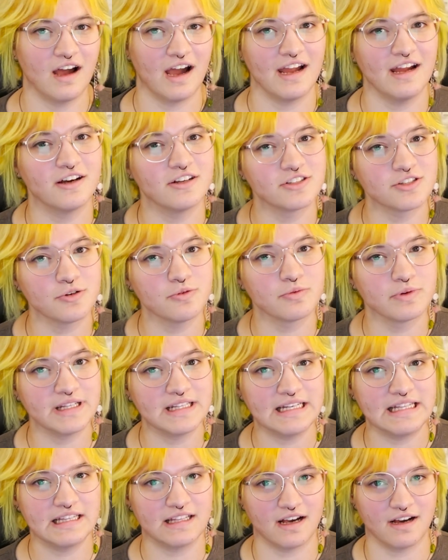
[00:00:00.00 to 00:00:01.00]
I also
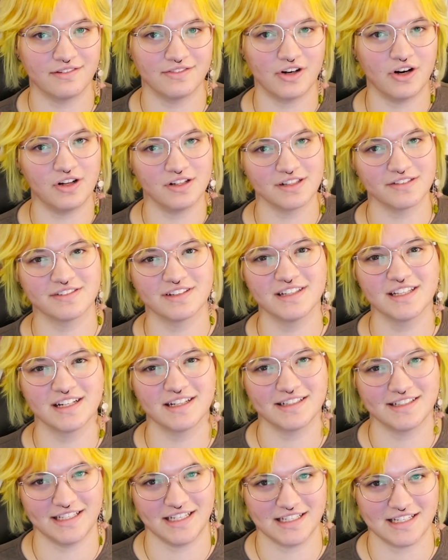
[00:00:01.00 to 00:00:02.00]
really love all of the
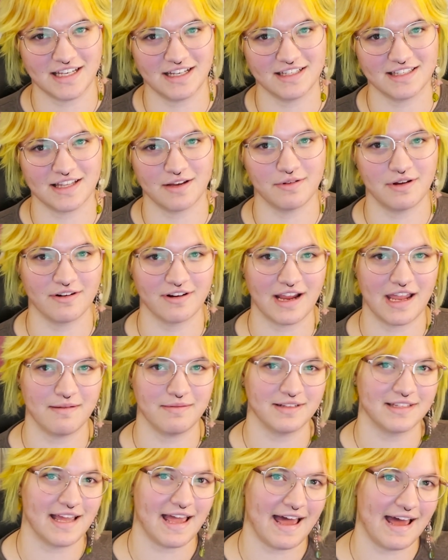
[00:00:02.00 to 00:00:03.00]
little details that we were
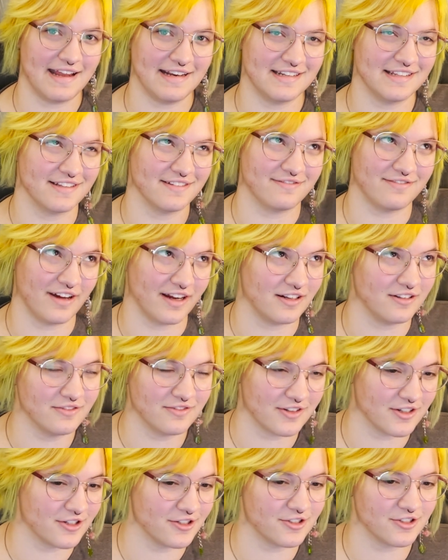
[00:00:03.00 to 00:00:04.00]
able to add to the final
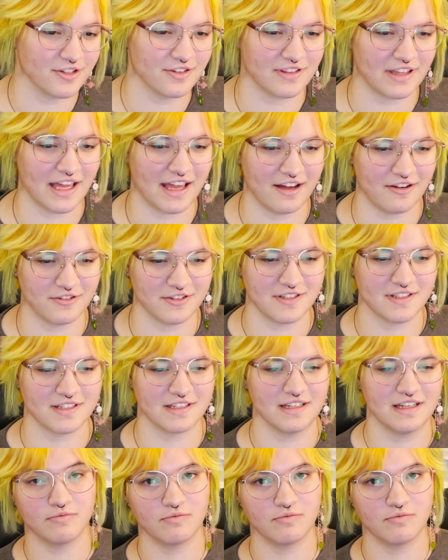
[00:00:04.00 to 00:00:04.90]
furniture of the house.